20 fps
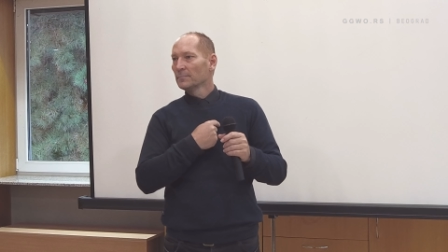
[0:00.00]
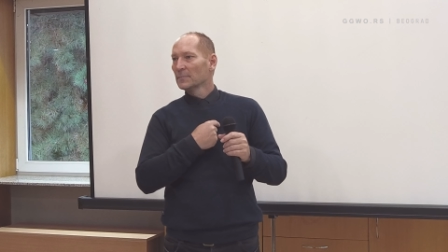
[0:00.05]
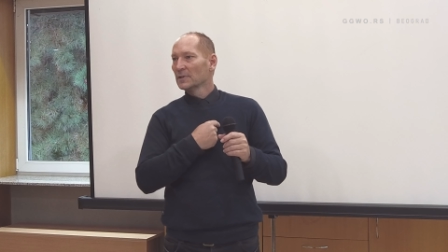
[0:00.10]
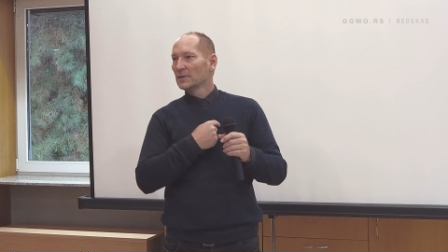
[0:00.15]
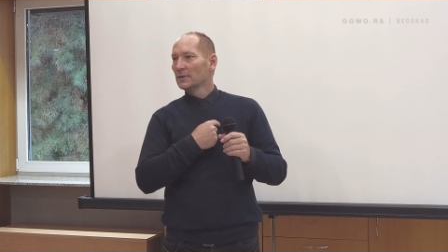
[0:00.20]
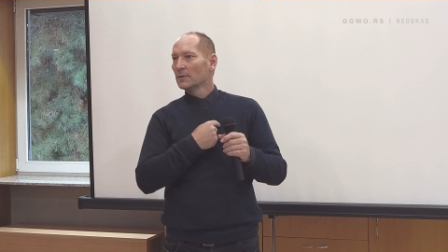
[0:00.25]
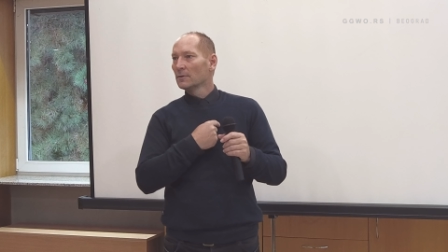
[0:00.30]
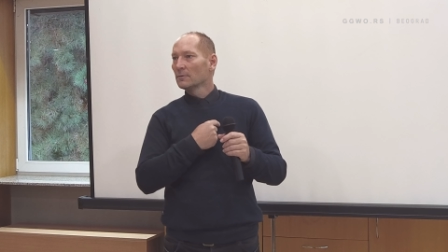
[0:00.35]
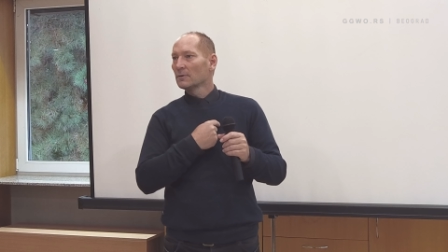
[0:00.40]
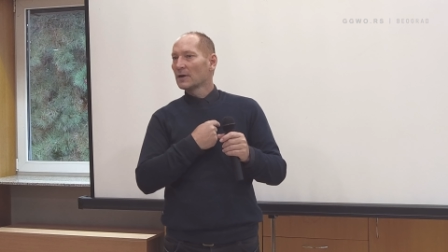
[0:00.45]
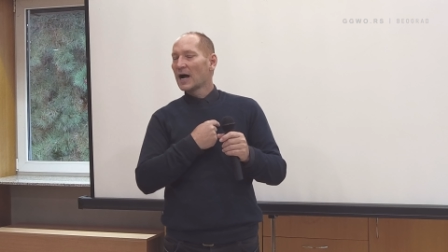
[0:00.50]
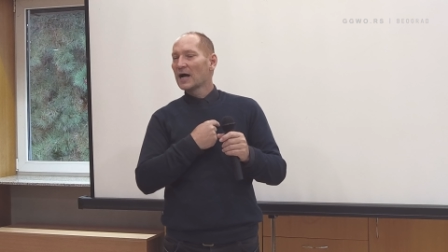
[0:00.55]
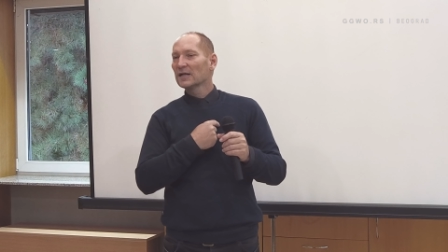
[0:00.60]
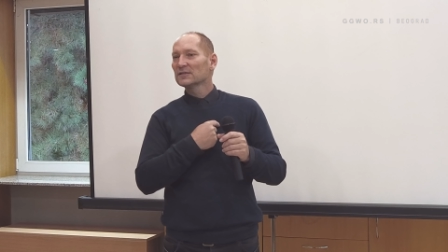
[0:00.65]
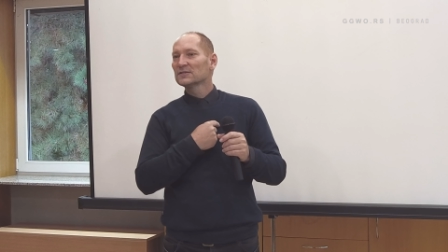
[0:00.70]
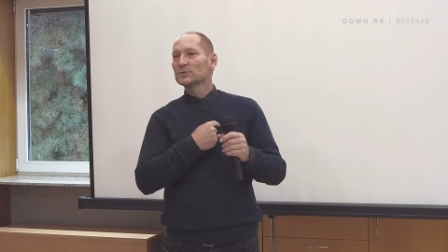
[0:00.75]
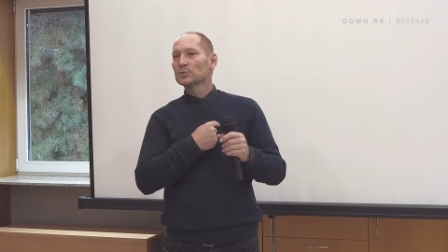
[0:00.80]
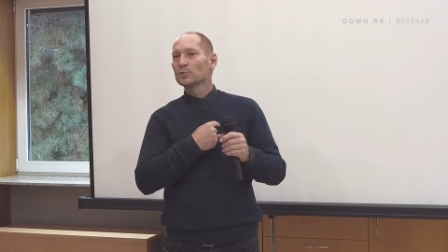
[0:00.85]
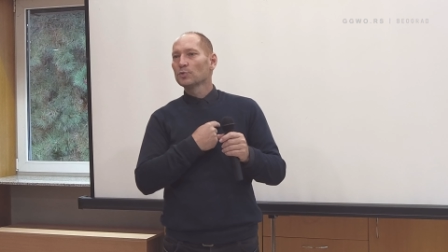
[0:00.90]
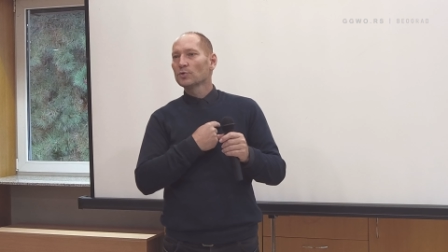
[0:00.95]
You know, God
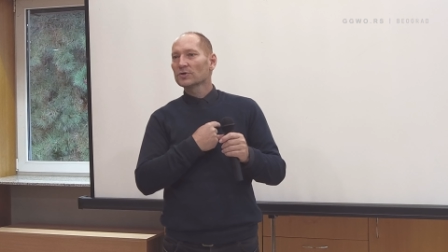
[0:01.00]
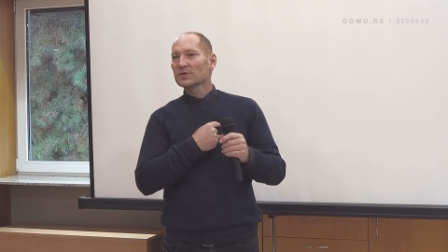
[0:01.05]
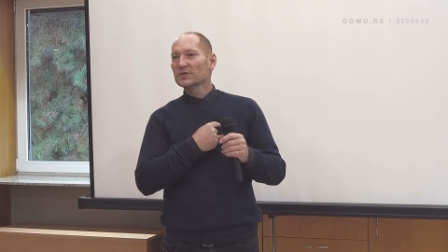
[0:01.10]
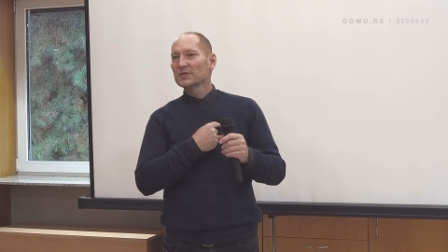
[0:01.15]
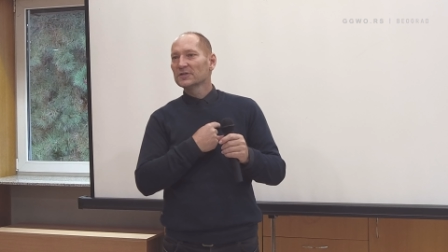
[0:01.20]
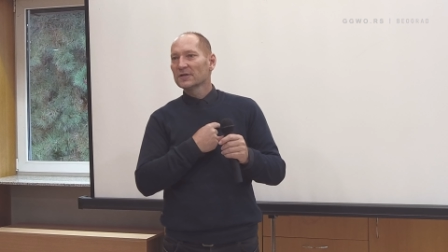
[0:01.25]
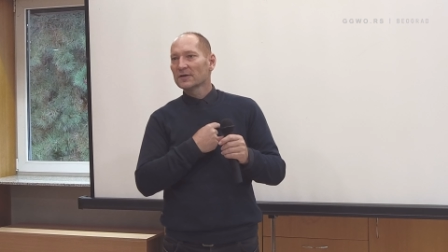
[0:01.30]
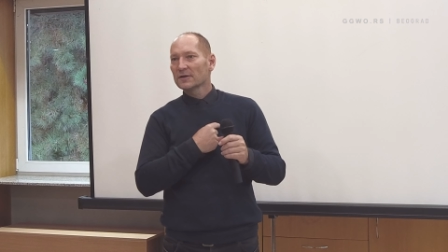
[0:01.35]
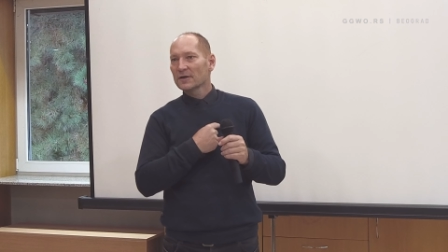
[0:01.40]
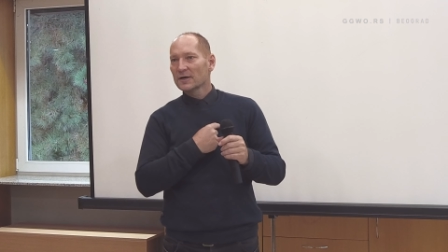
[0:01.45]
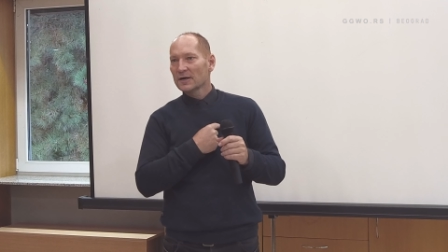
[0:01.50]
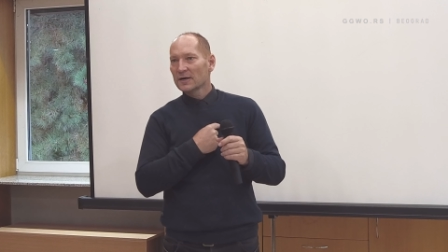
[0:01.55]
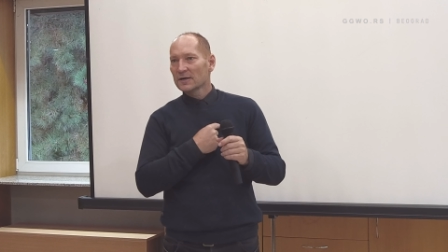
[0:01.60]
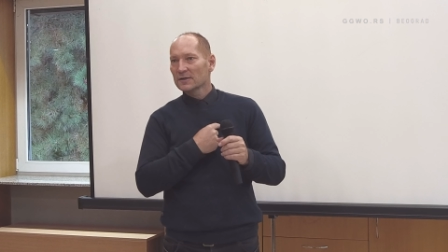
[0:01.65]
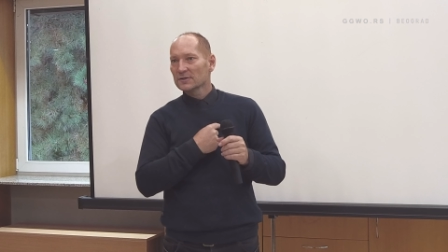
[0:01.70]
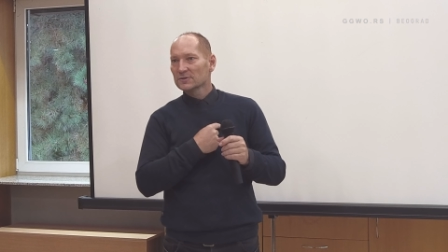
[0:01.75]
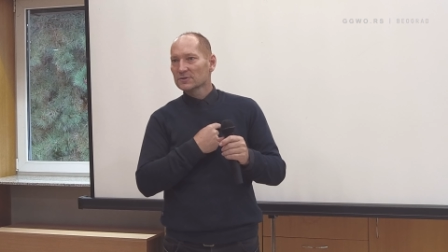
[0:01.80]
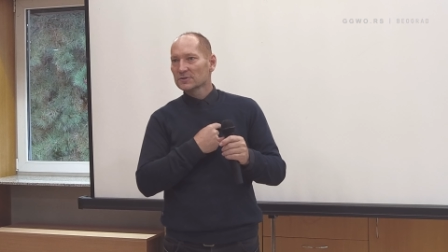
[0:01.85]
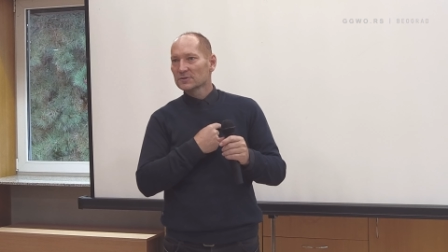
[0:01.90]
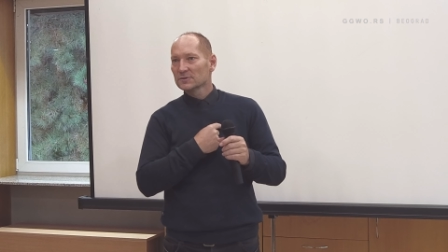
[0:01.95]
is working in our
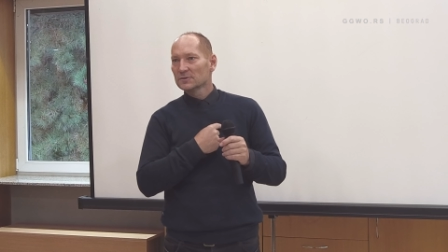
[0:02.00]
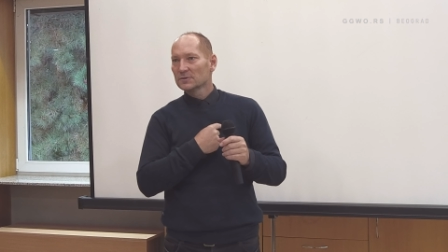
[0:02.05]
hearts.